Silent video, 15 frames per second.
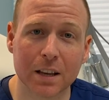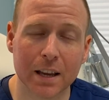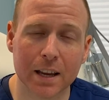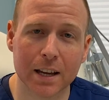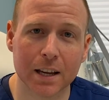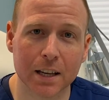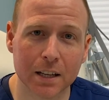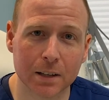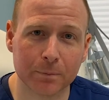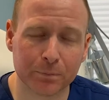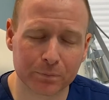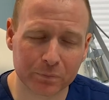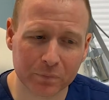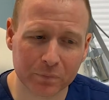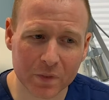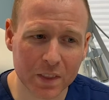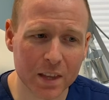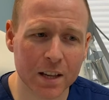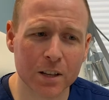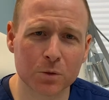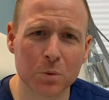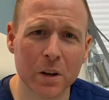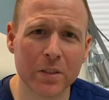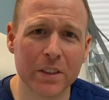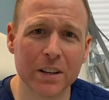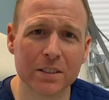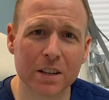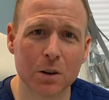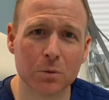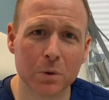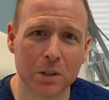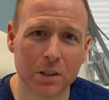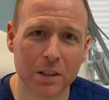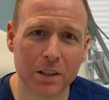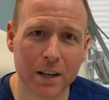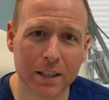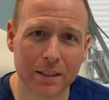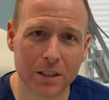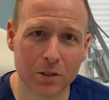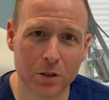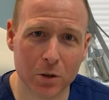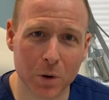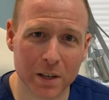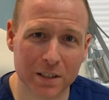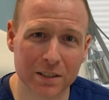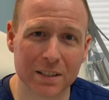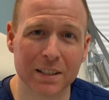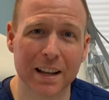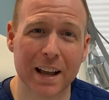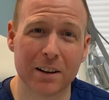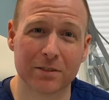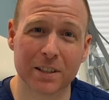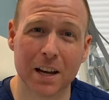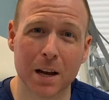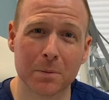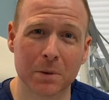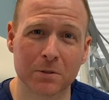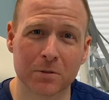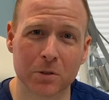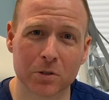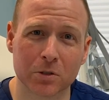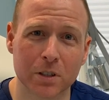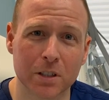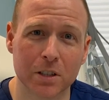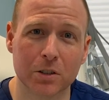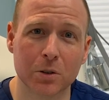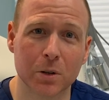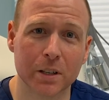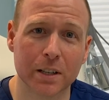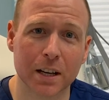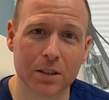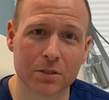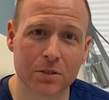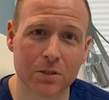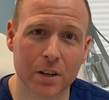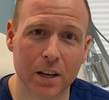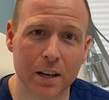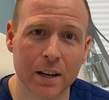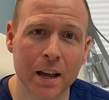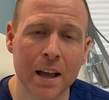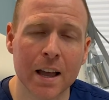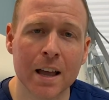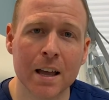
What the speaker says: And that's one of the things I really like to do. I just didn't have time, unfortunately, to do it yesterday.